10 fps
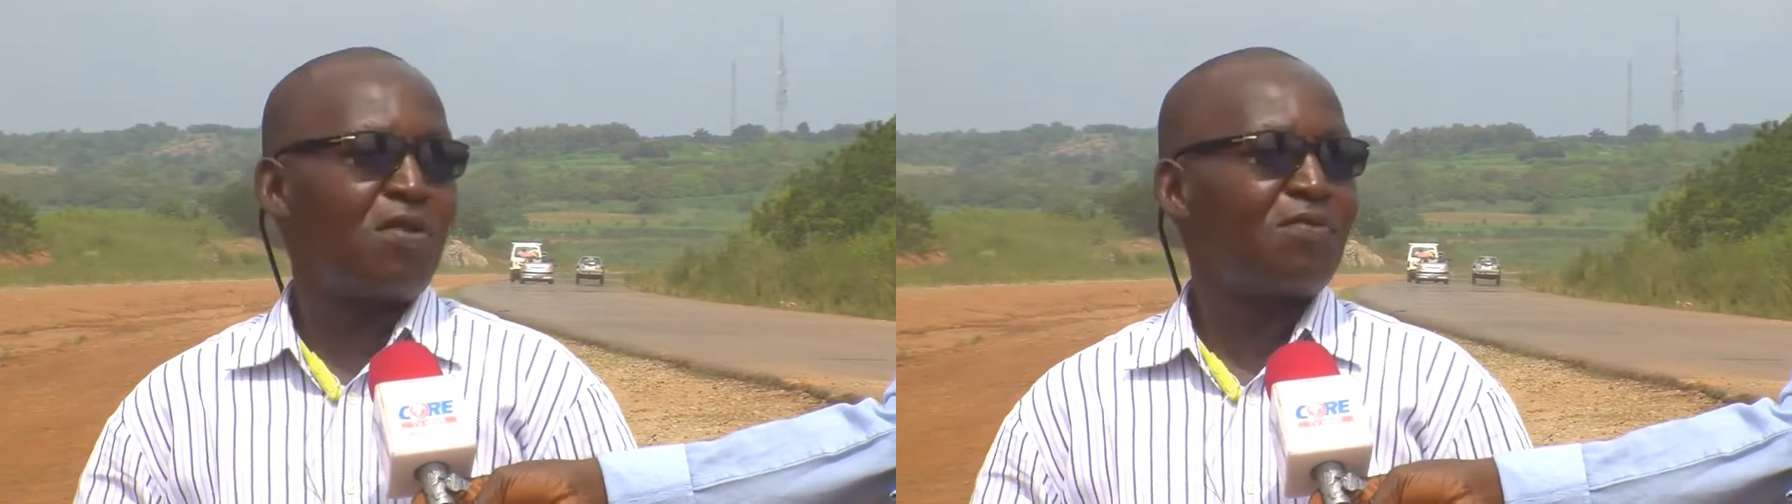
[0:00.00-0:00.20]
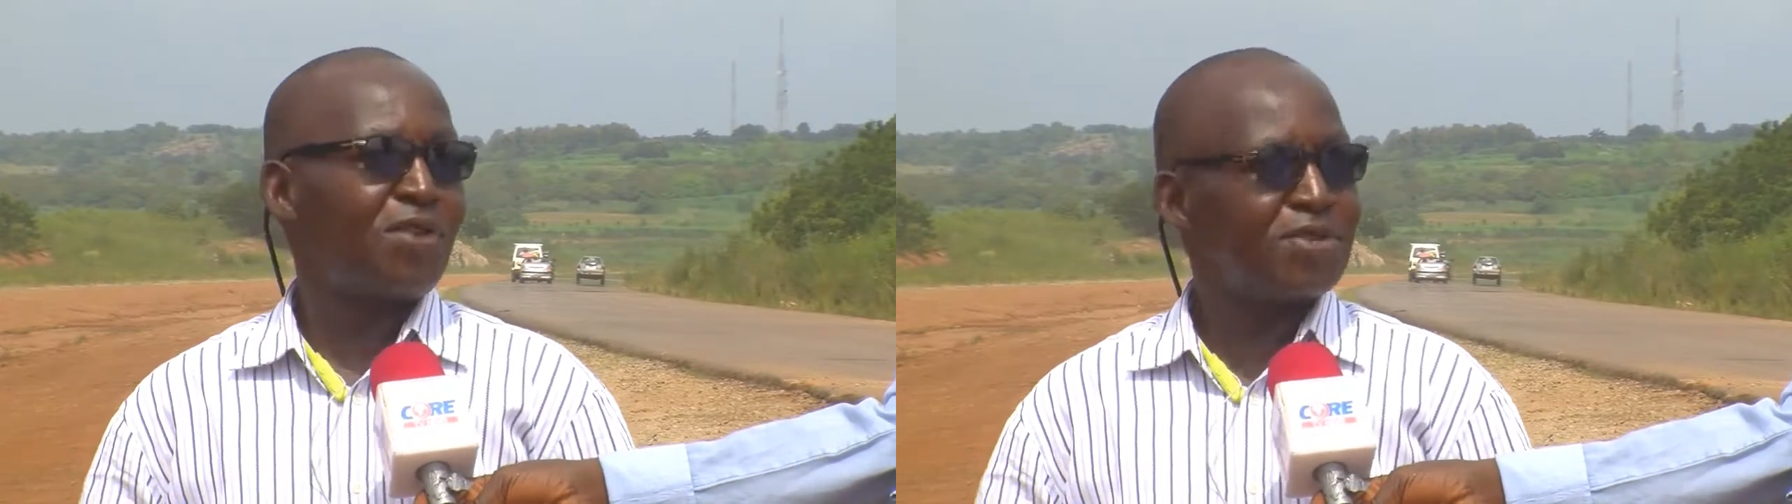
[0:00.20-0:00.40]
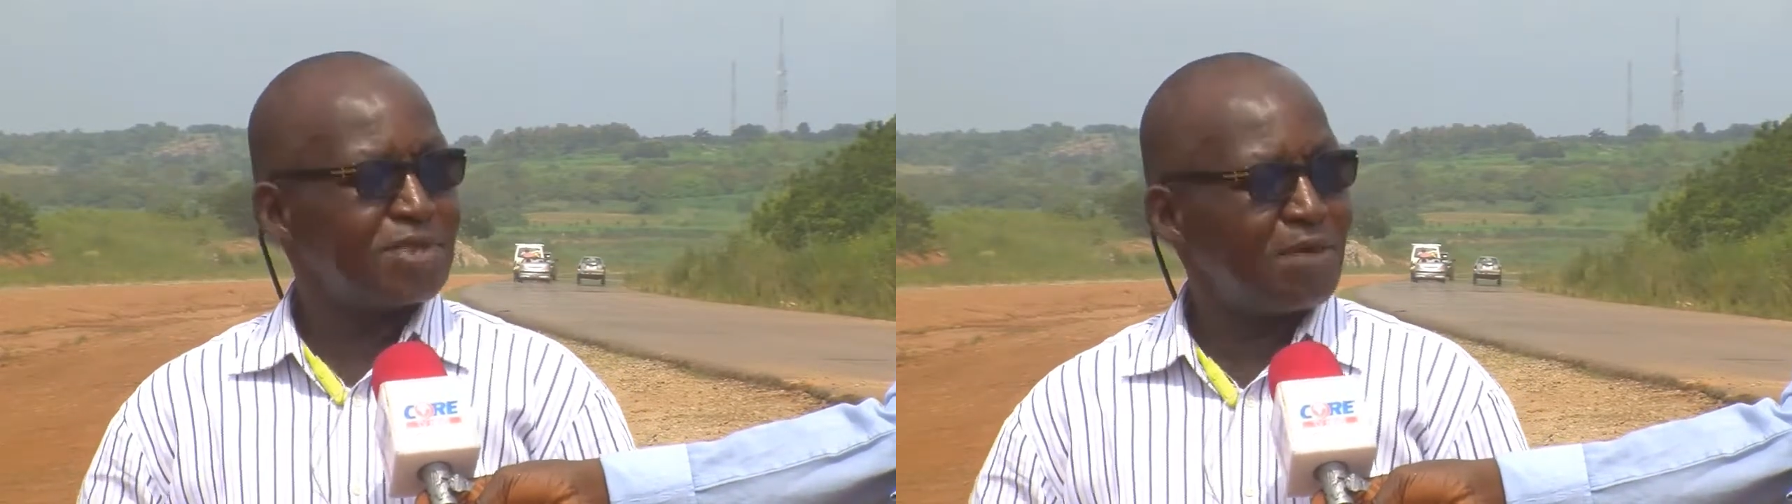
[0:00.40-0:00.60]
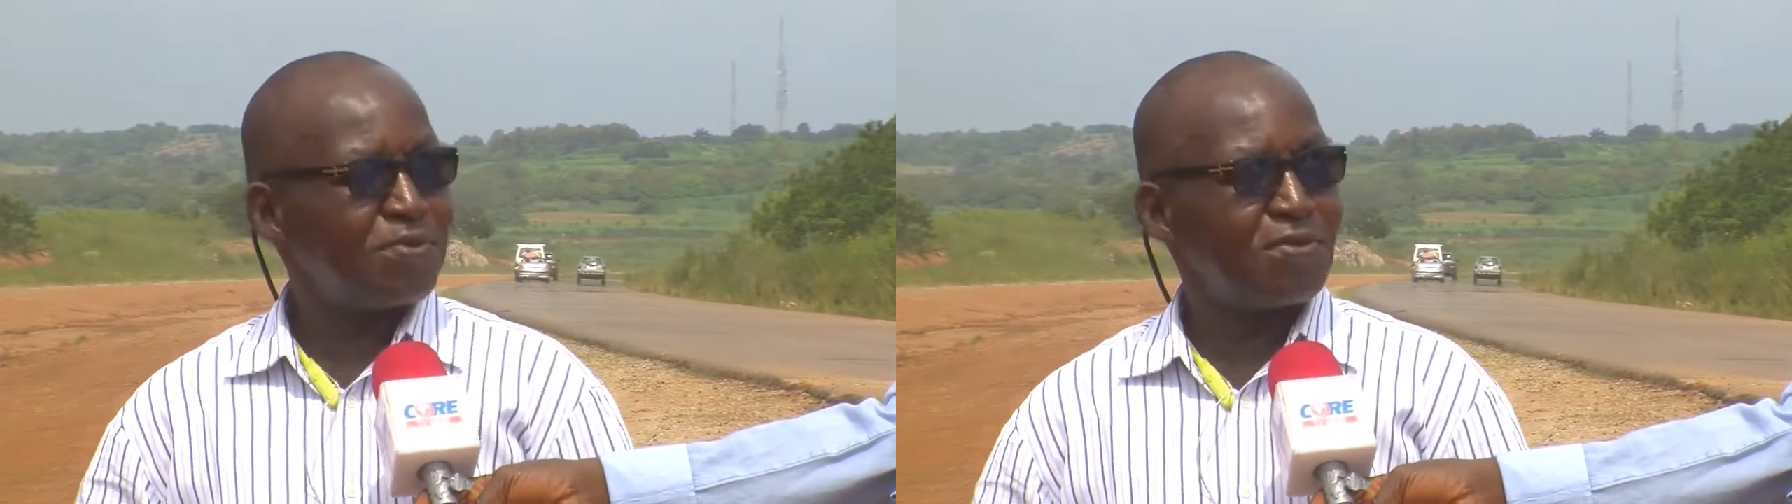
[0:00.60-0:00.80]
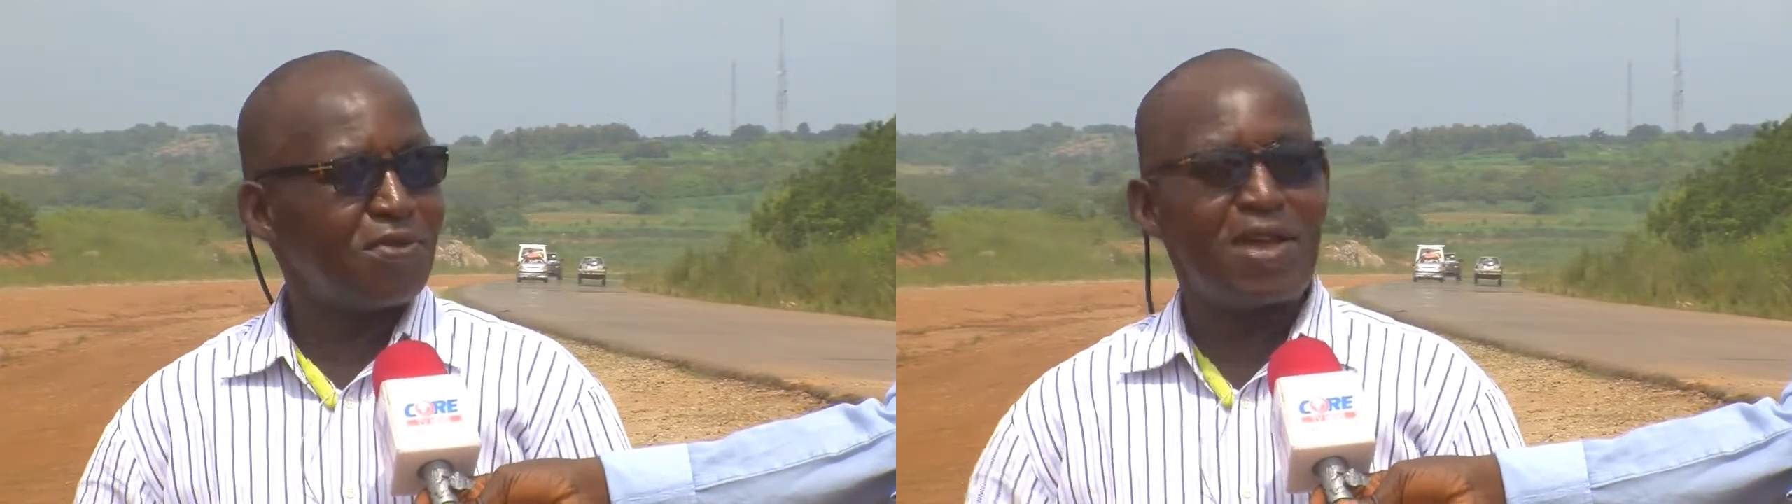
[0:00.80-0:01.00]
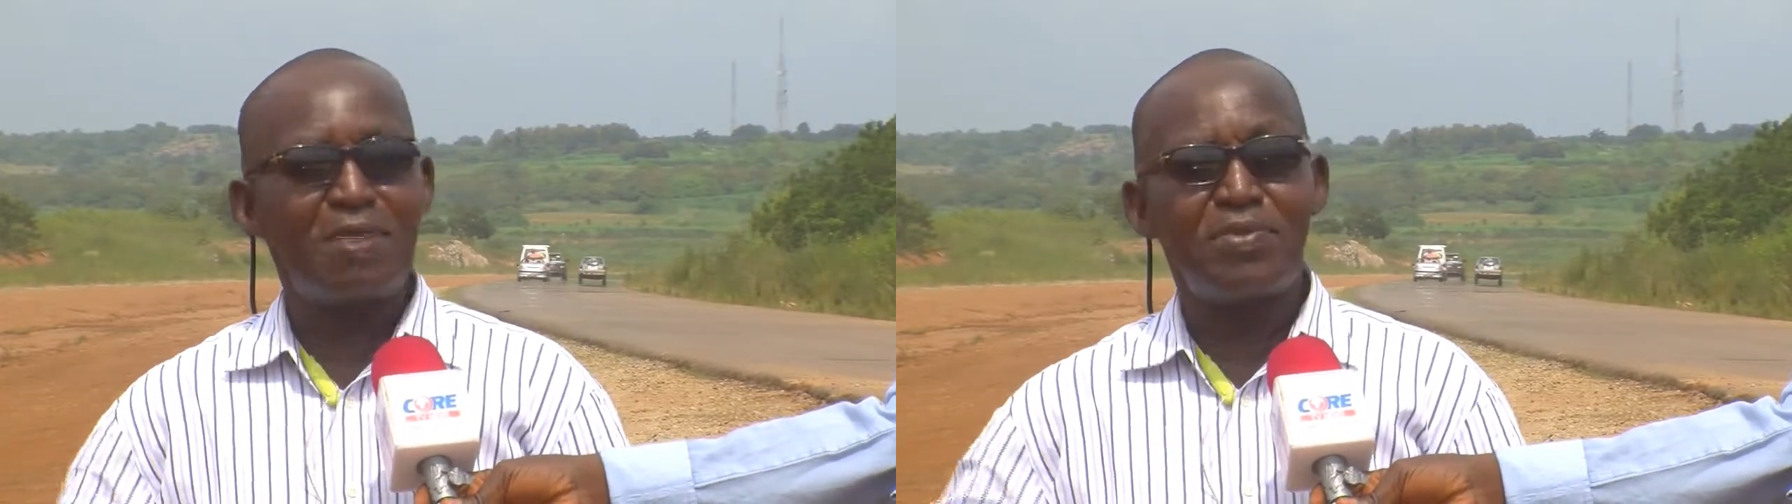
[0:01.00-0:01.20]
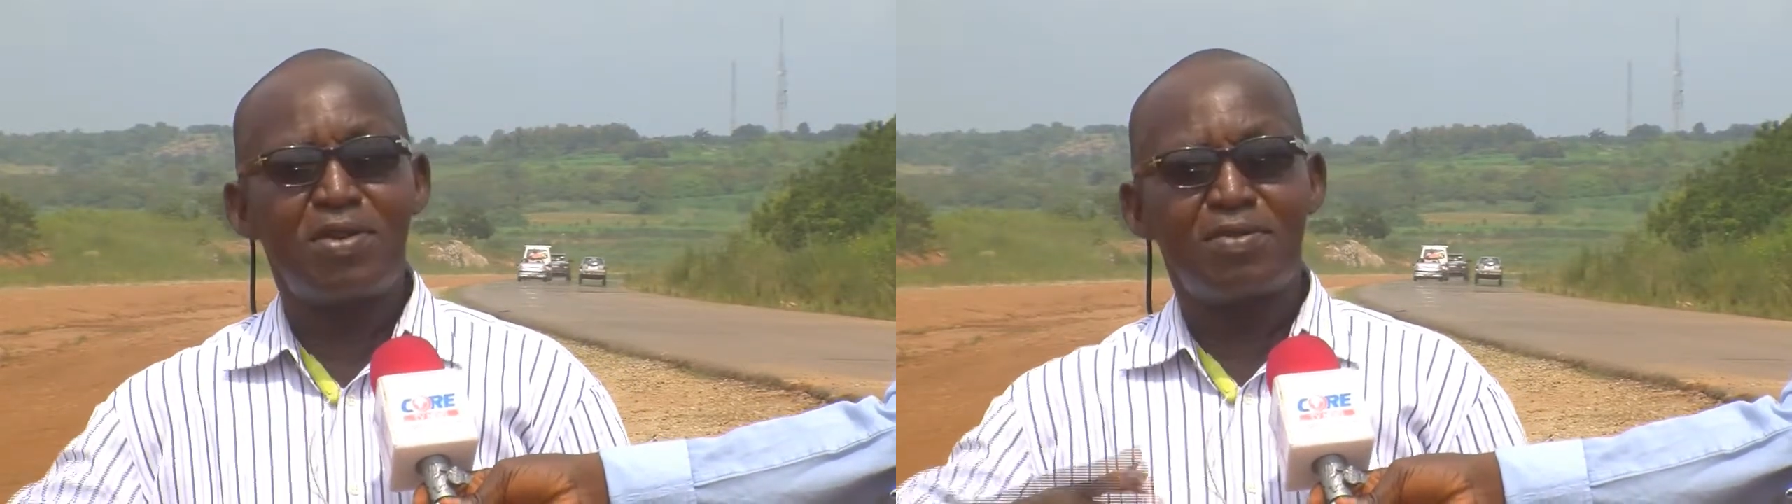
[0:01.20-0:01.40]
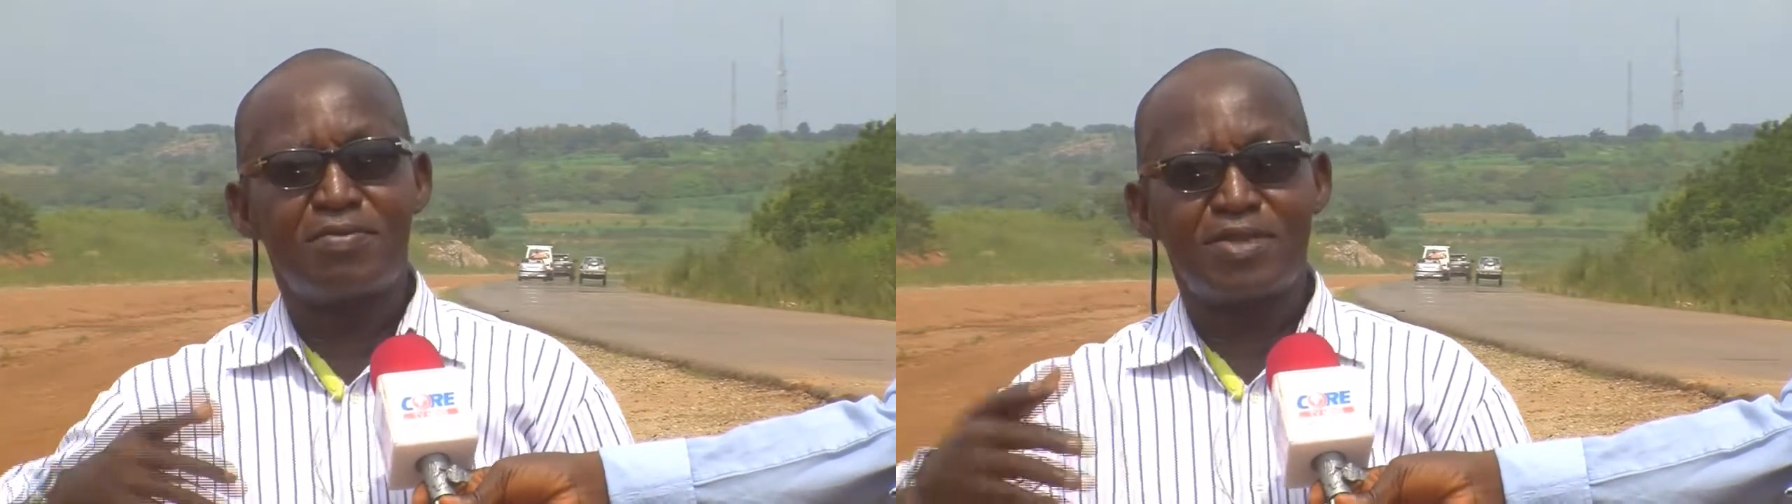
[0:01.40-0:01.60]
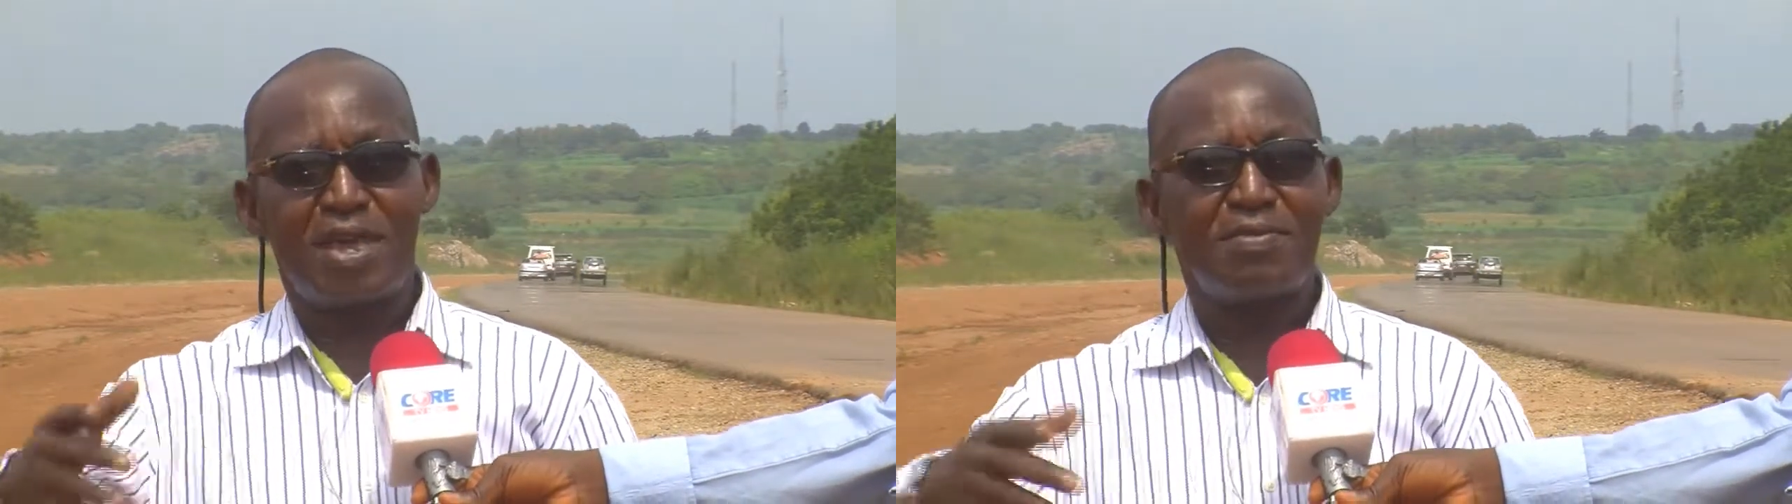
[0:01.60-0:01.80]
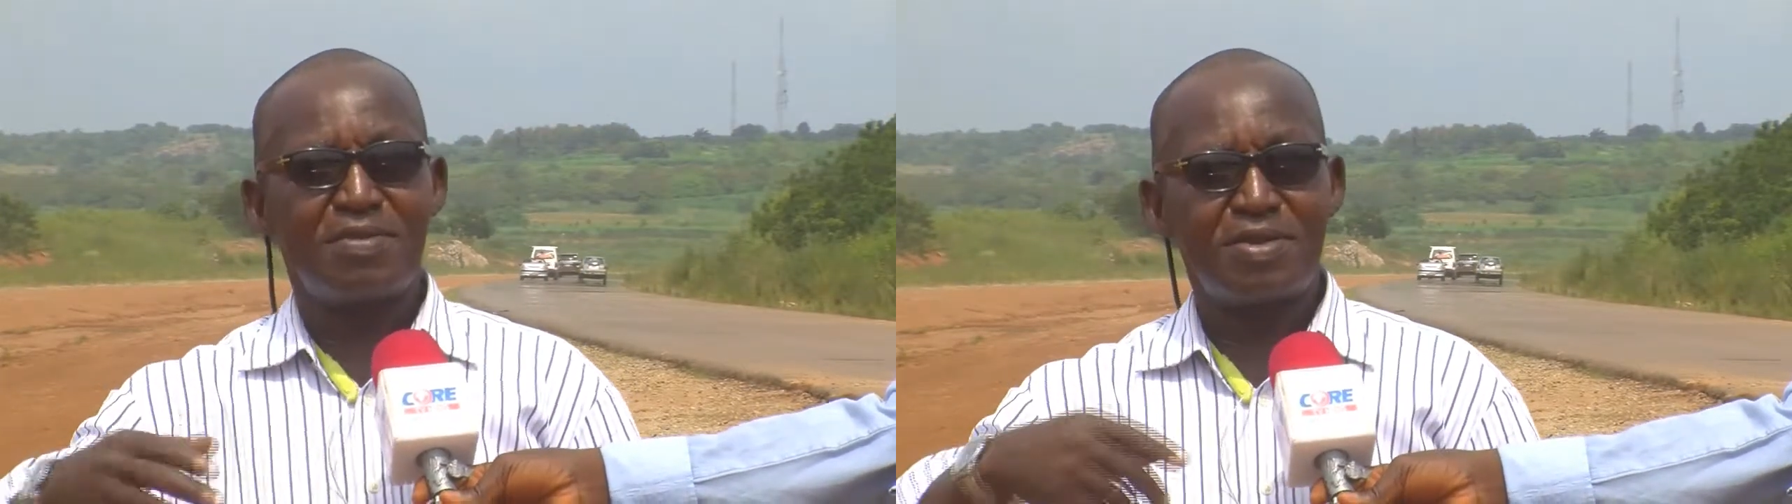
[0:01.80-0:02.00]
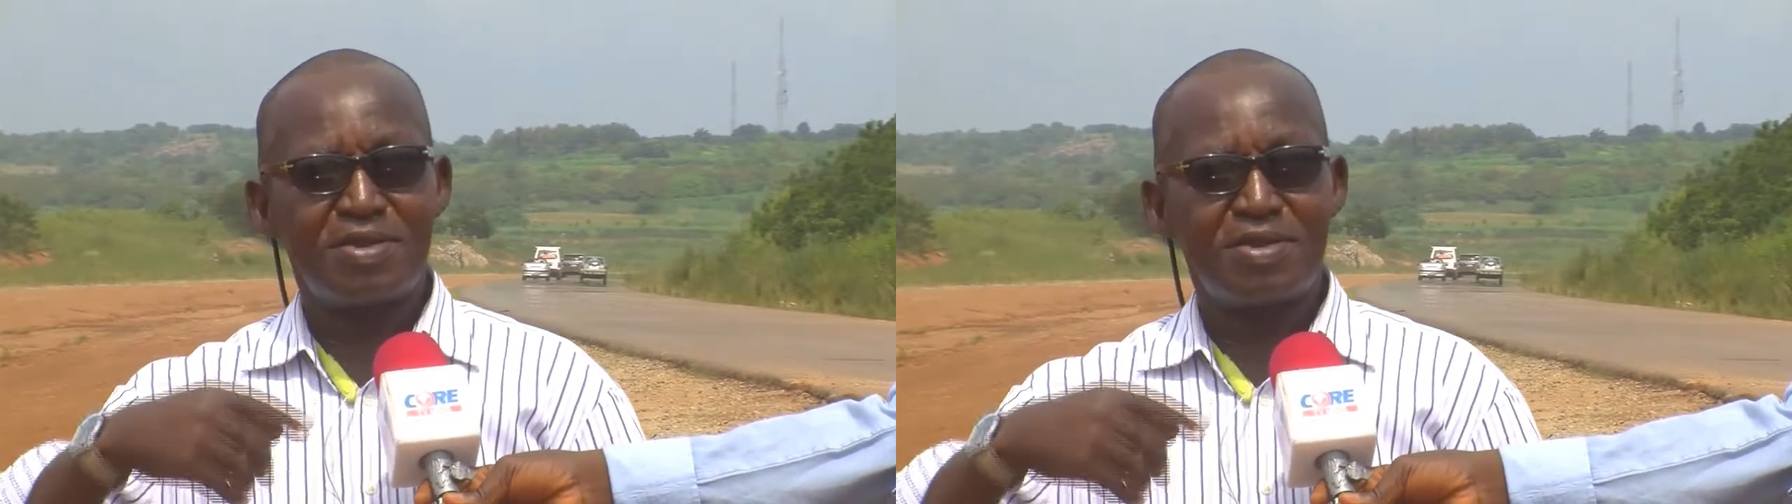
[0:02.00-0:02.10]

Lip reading: for example, over a period of time,